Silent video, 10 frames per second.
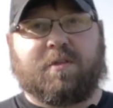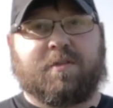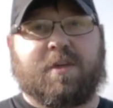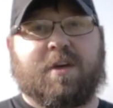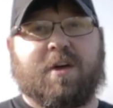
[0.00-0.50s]

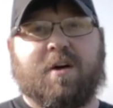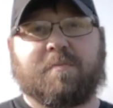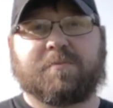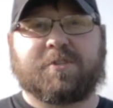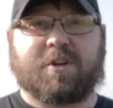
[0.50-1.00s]
the
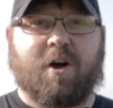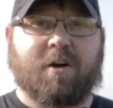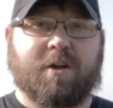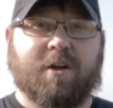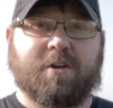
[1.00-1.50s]
stock
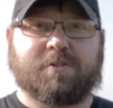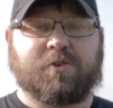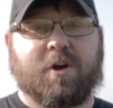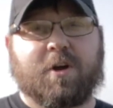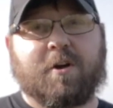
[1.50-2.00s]

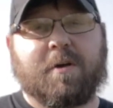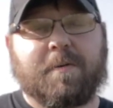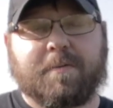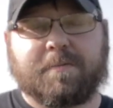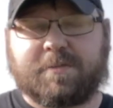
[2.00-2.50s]
trigger
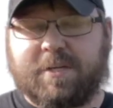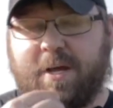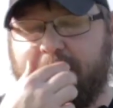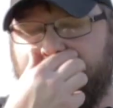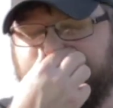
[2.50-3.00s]

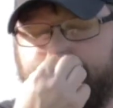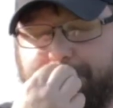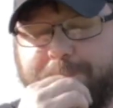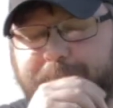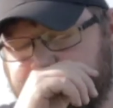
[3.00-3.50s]
setup,
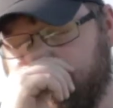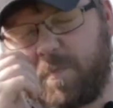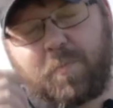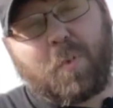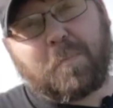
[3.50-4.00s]

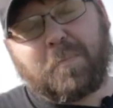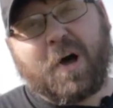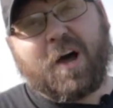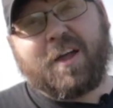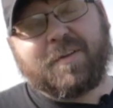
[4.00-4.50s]

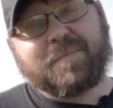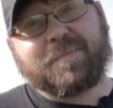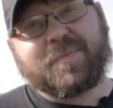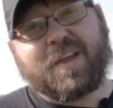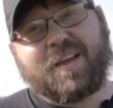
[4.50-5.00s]
but
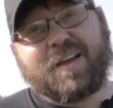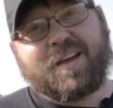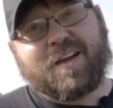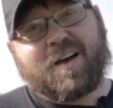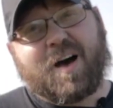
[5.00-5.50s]

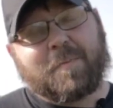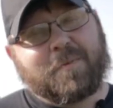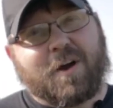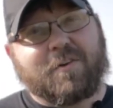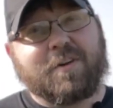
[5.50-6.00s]
I'm
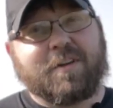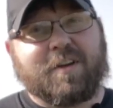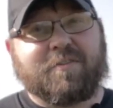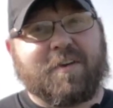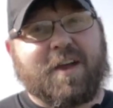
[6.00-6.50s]
not really a
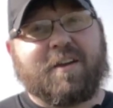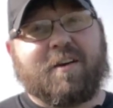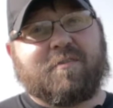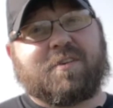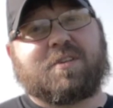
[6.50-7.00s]
fan of